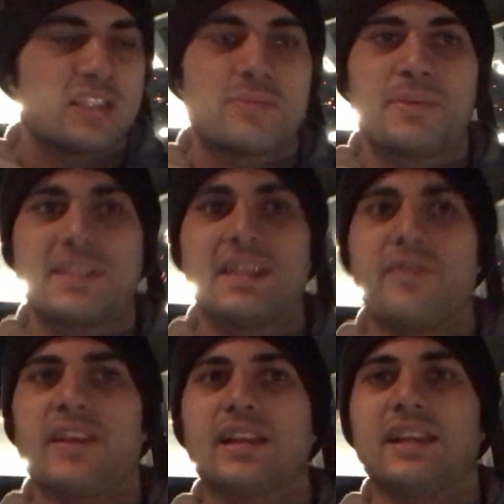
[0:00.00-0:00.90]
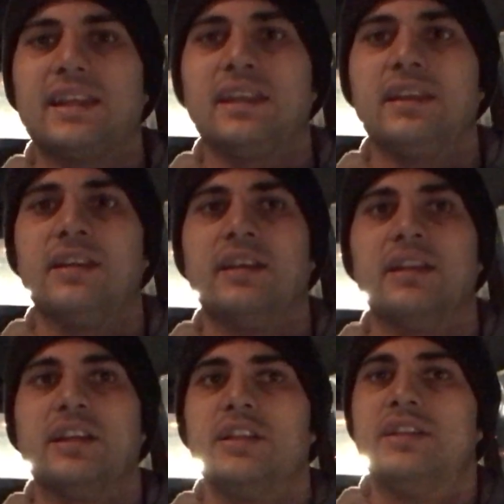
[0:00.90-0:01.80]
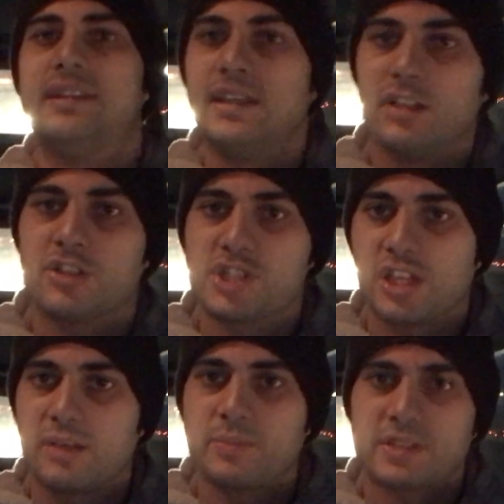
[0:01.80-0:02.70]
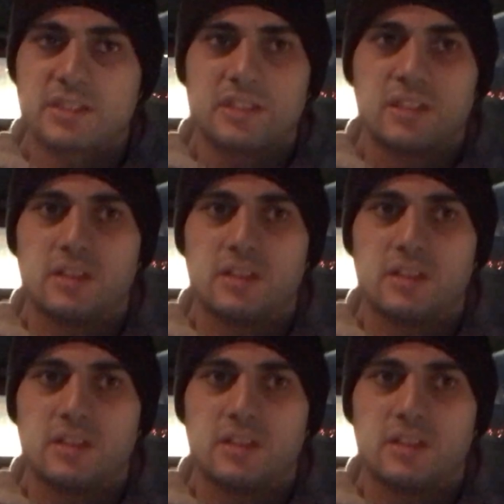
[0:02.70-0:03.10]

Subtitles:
specifically dealerships,